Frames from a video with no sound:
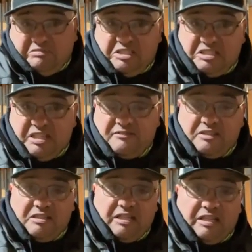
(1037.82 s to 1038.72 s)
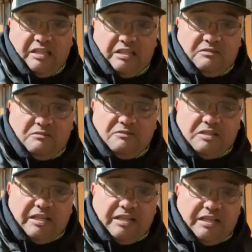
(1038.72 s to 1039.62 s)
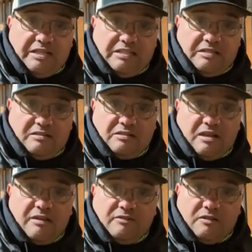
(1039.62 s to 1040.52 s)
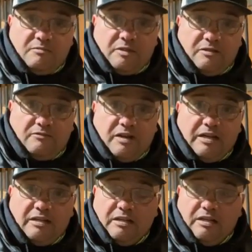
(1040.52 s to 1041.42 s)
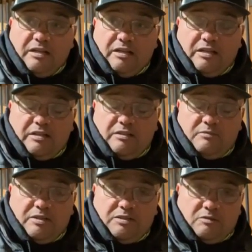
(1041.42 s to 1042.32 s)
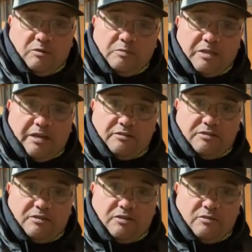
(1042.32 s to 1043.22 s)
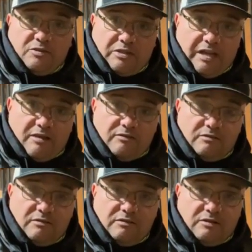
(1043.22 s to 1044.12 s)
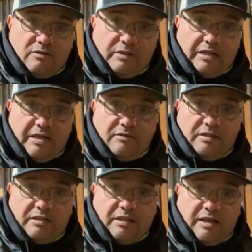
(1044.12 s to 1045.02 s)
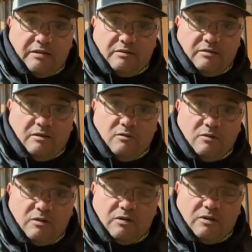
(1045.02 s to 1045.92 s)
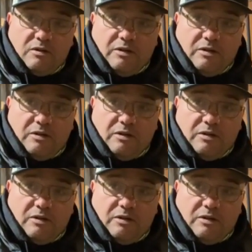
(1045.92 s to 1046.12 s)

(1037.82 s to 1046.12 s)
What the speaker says: You just have to take, you know, if you take it easy and they're soft on them, then they're fine. The reason the rope saddles are so stout going down into that horn